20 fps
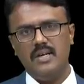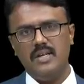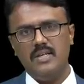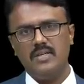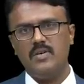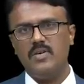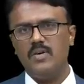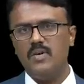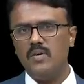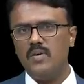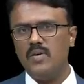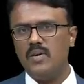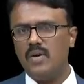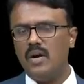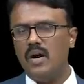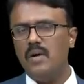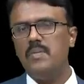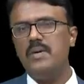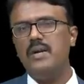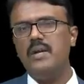So
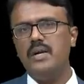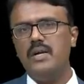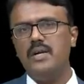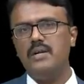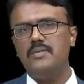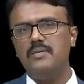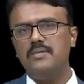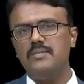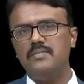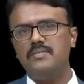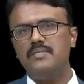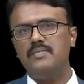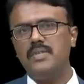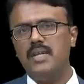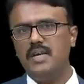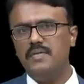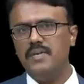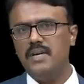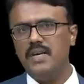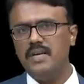competitive,
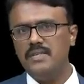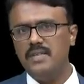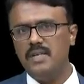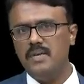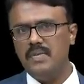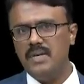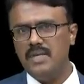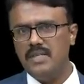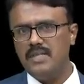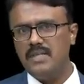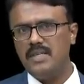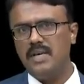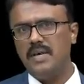the efficacy remains